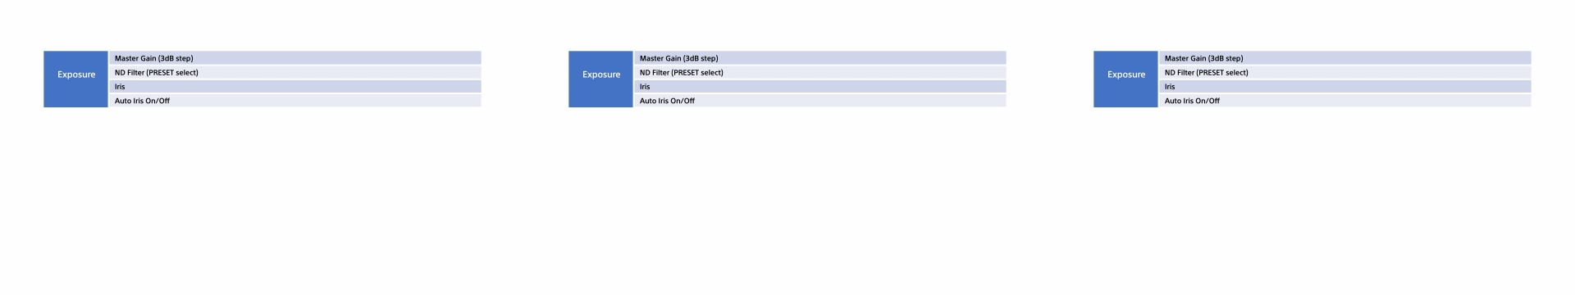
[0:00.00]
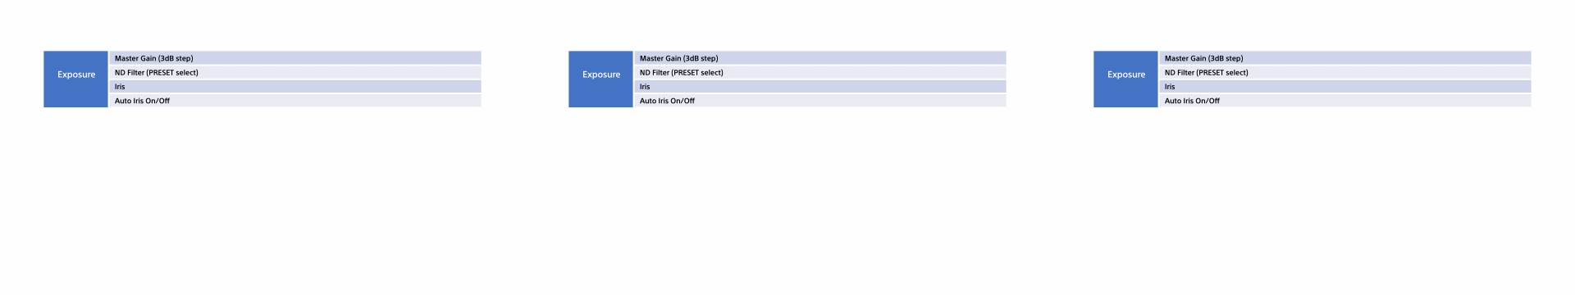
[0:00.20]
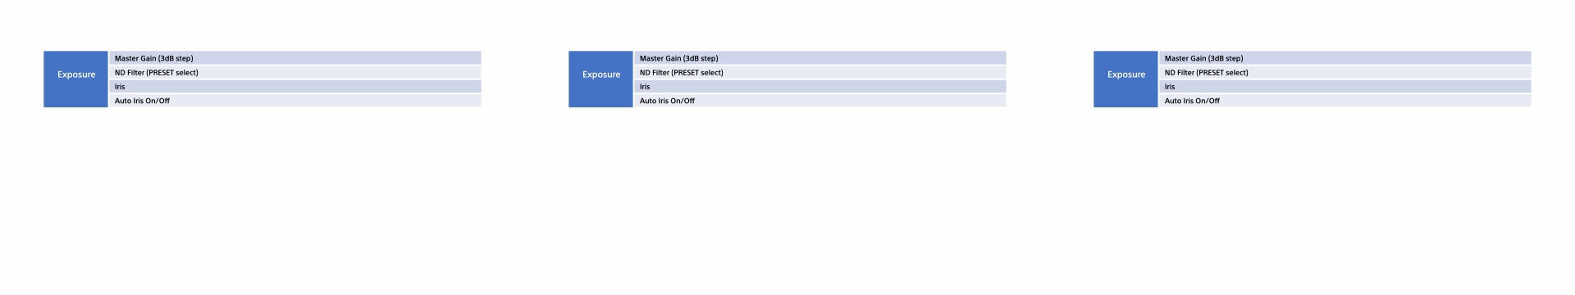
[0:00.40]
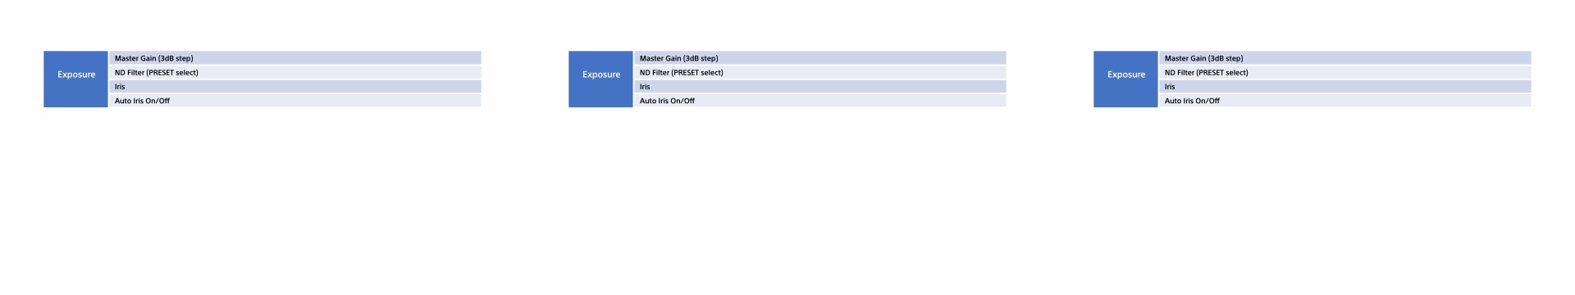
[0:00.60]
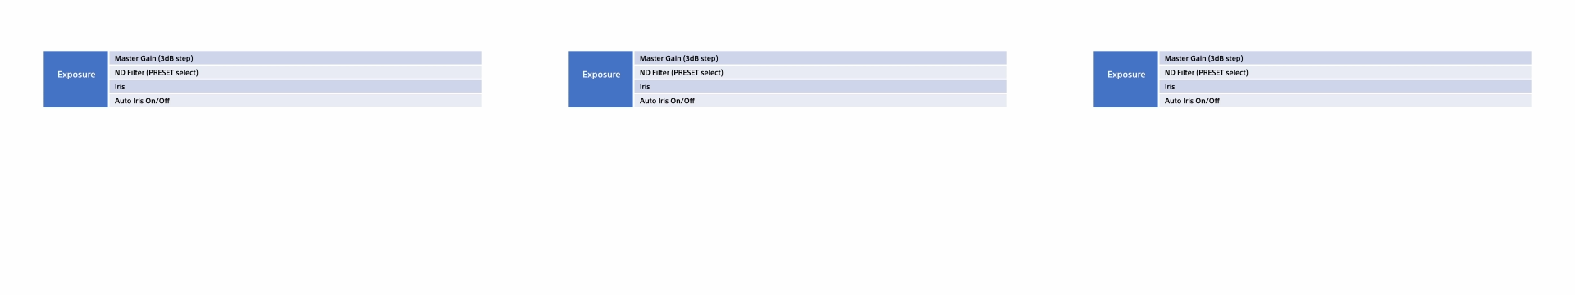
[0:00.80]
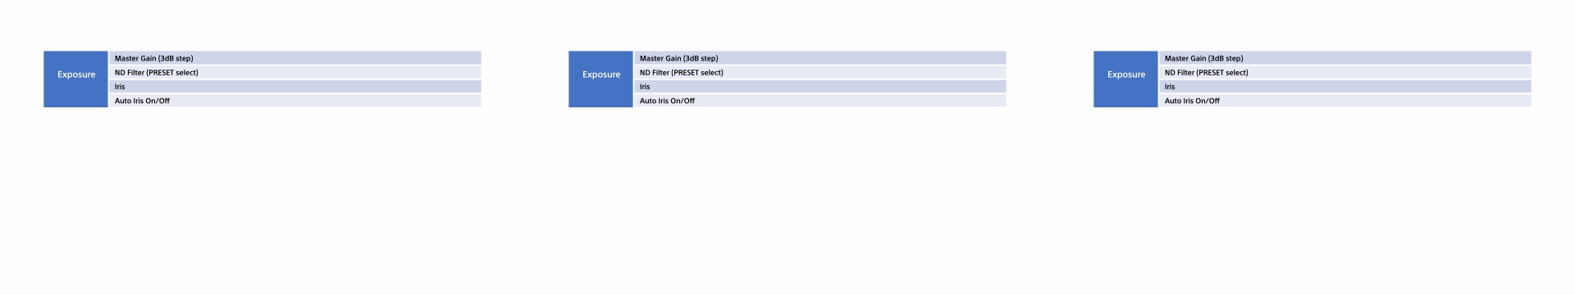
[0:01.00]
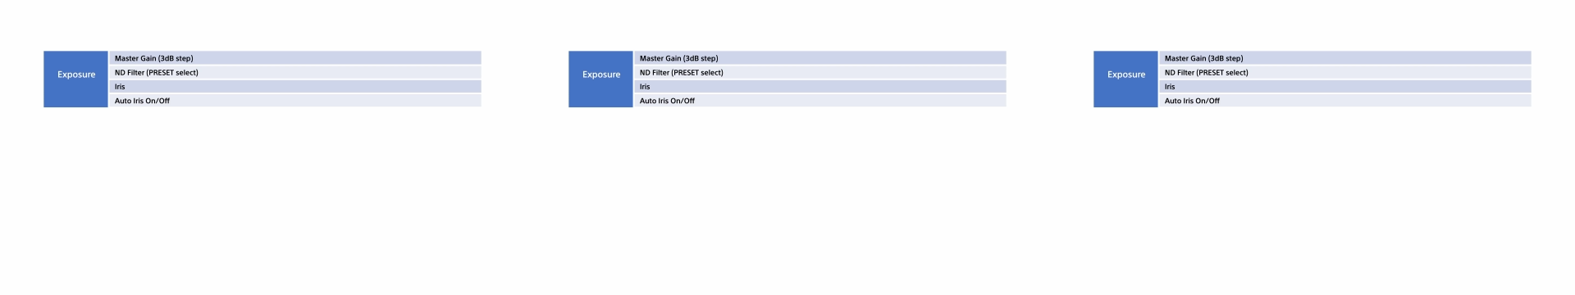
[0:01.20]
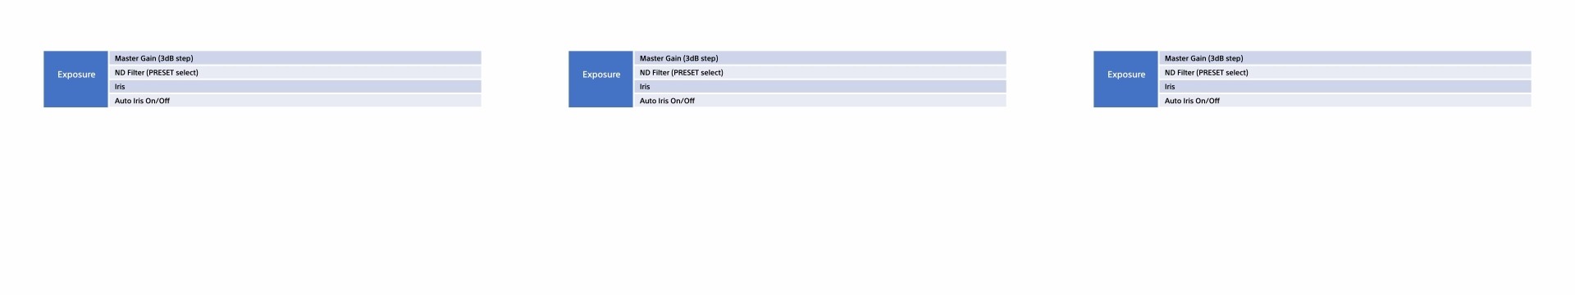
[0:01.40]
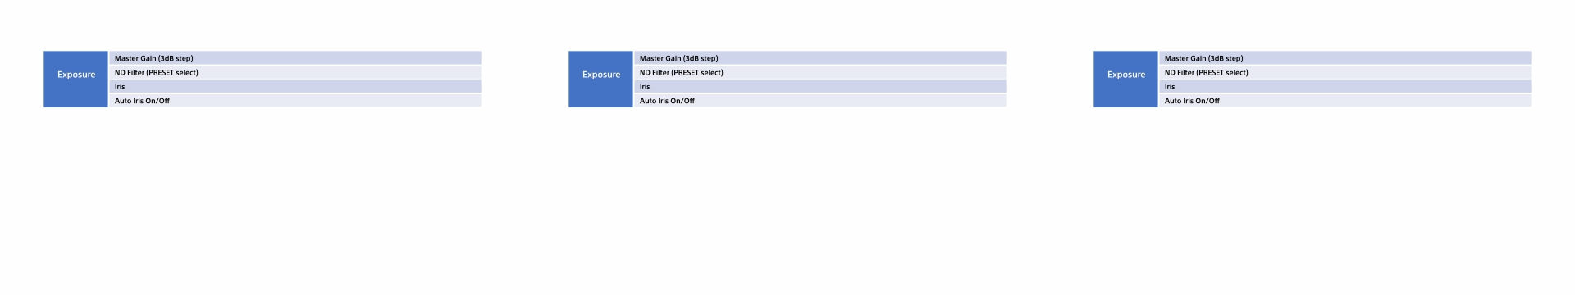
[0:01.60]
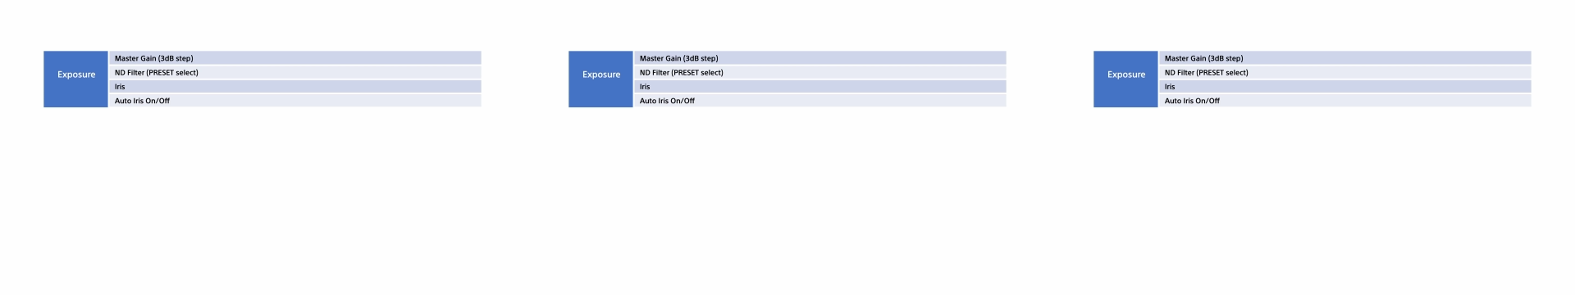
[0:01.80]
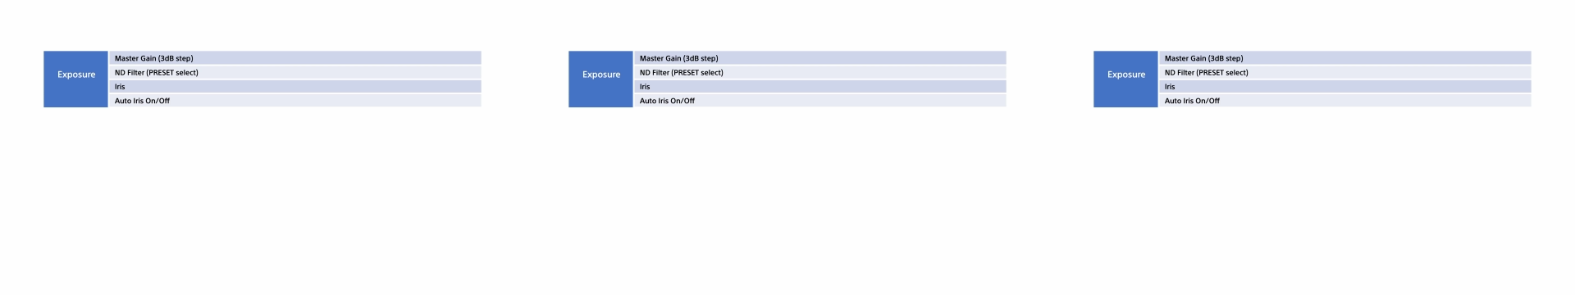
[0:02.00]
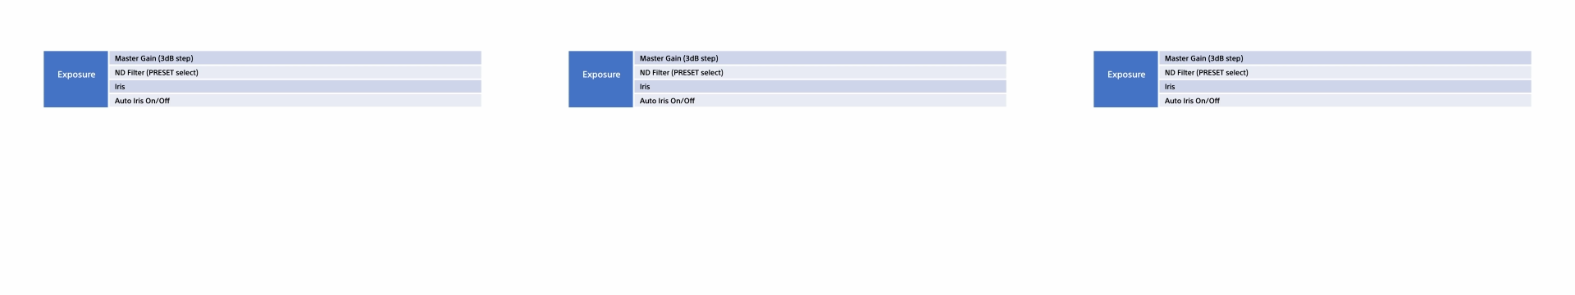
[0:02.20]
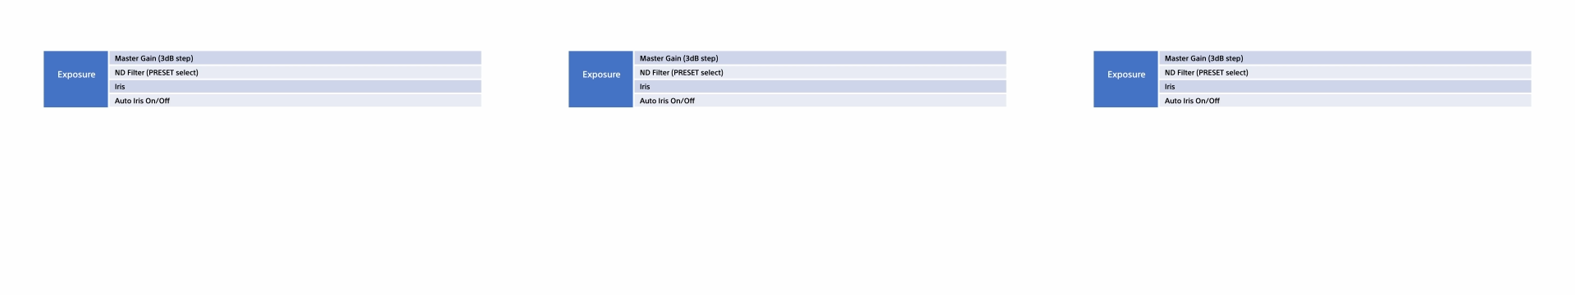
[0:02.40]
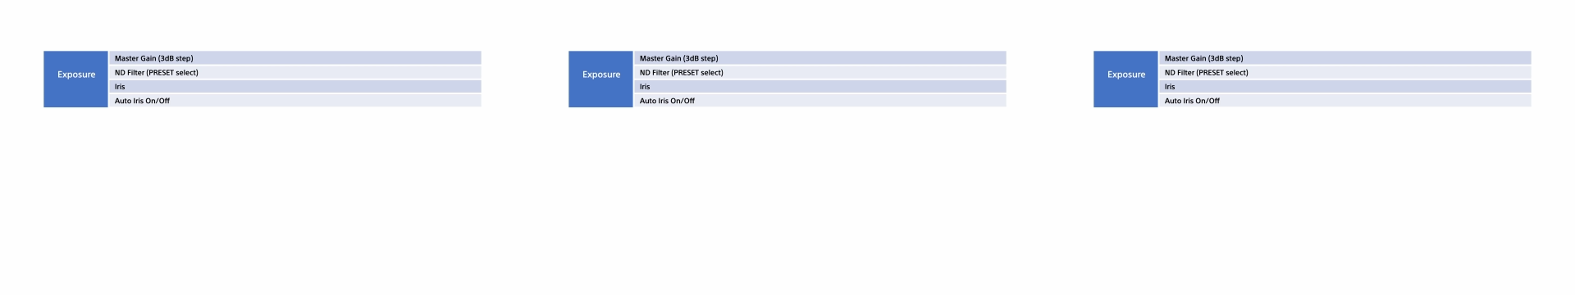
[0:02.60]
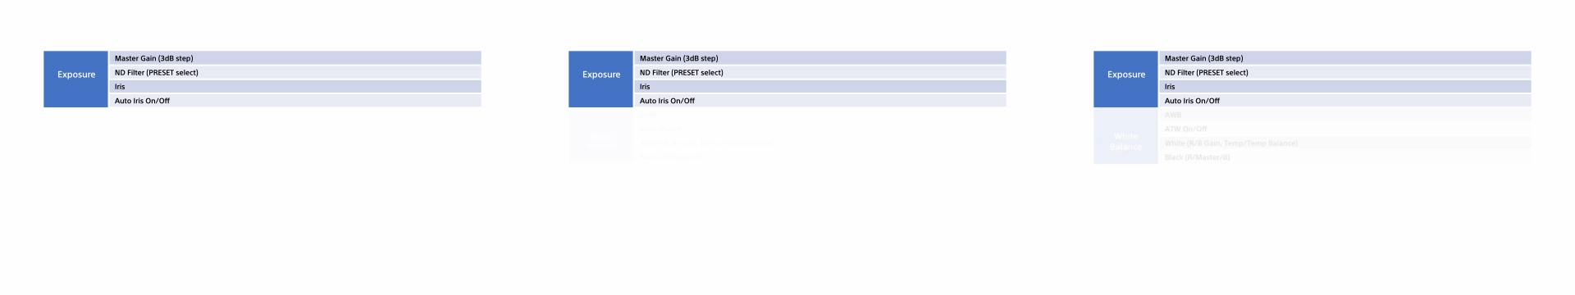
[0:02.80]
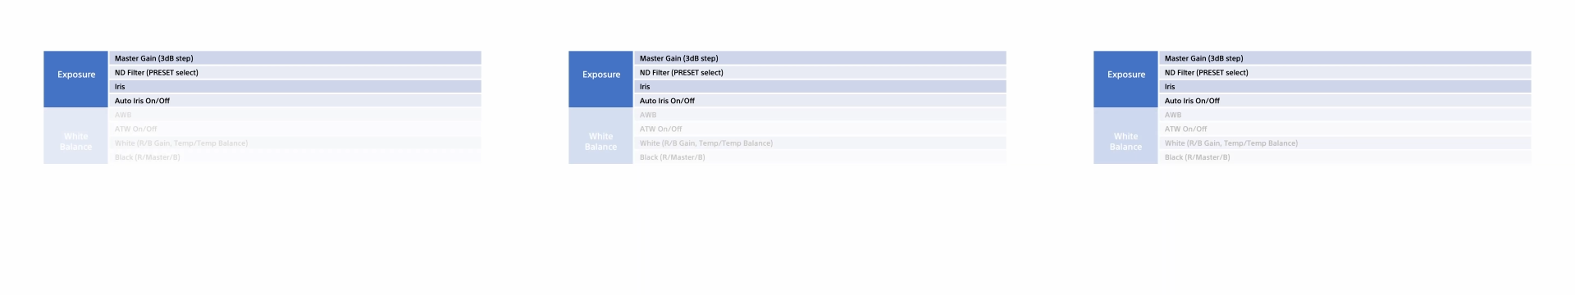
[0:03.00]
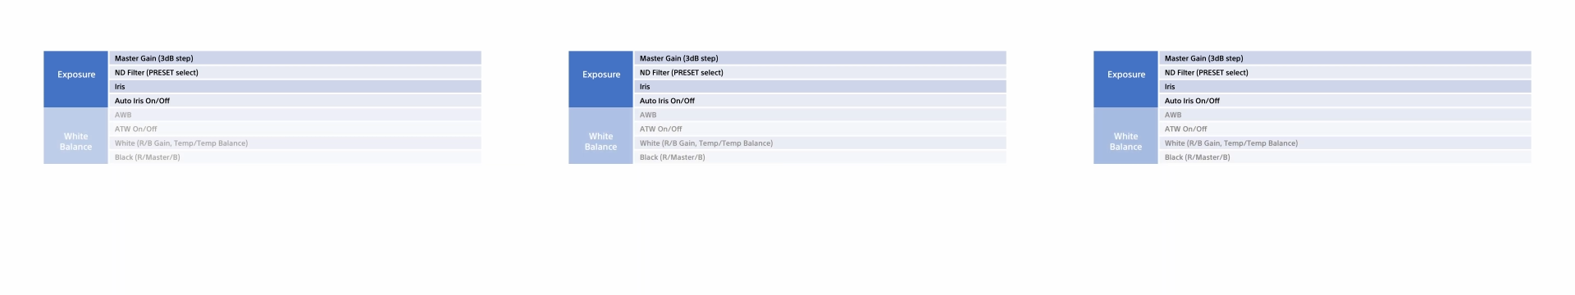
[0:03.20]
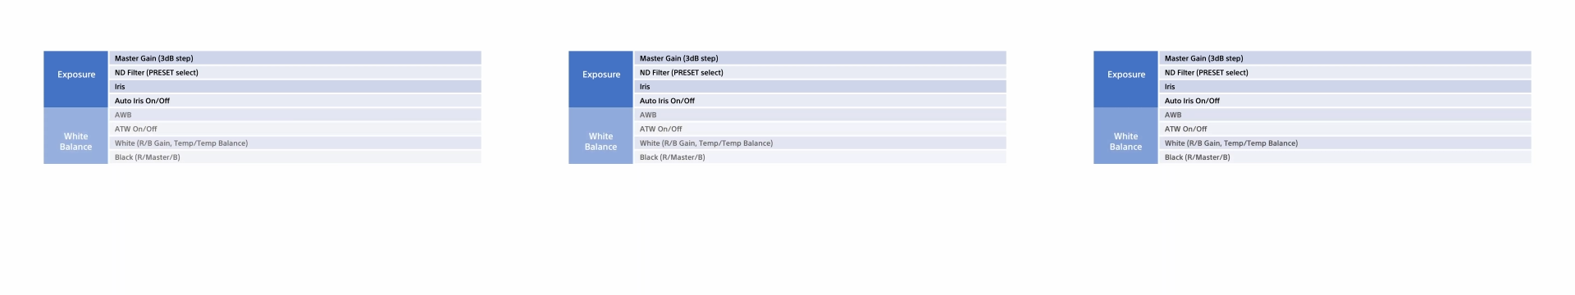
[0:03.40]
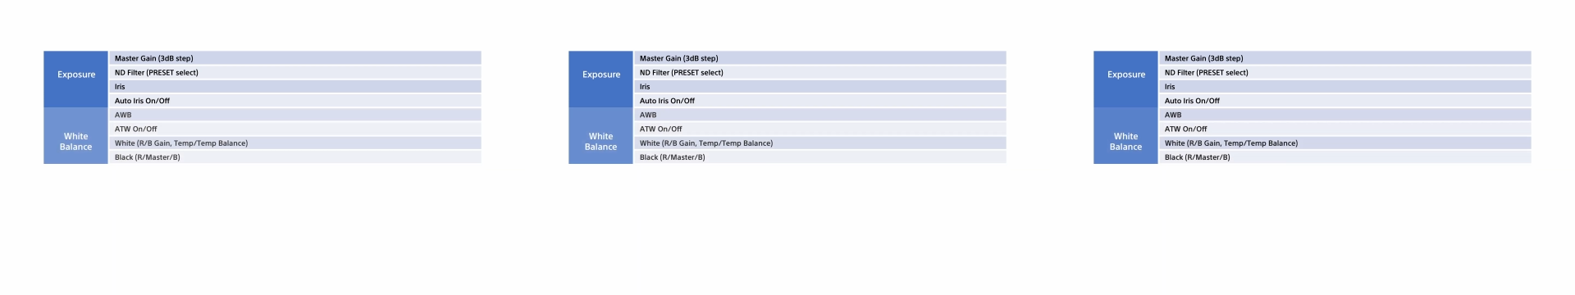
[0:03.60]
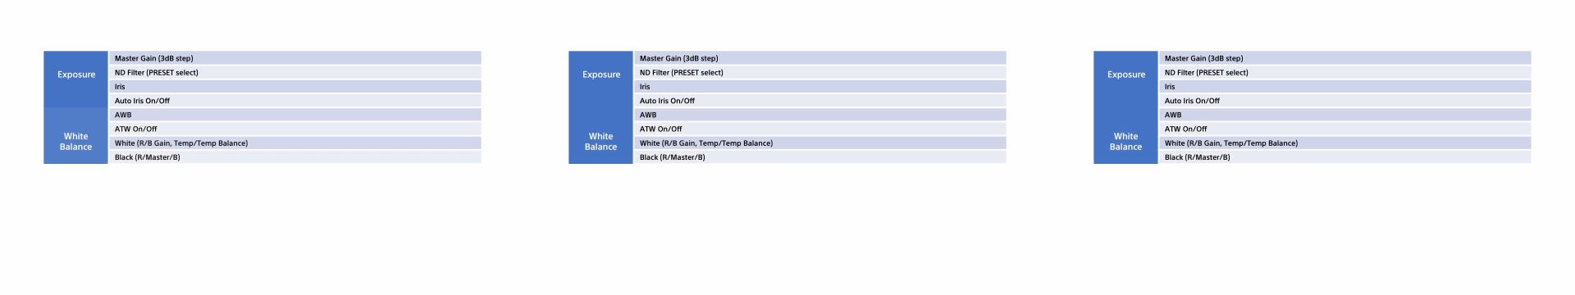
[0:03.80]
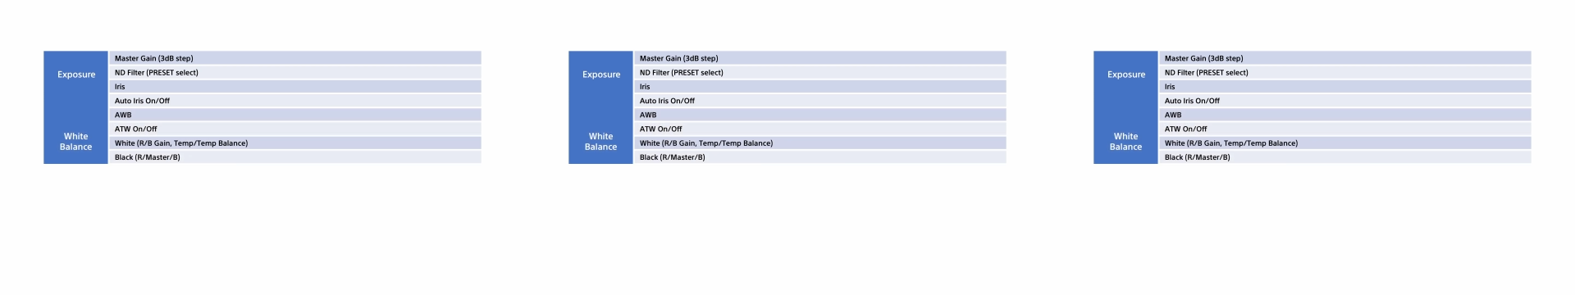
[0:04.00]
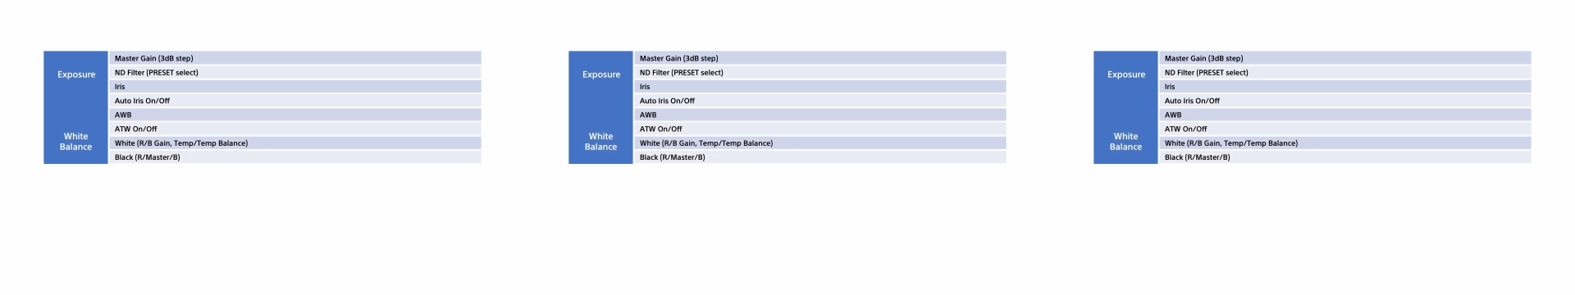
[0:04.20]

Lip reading: Nobody's mouth can be seen.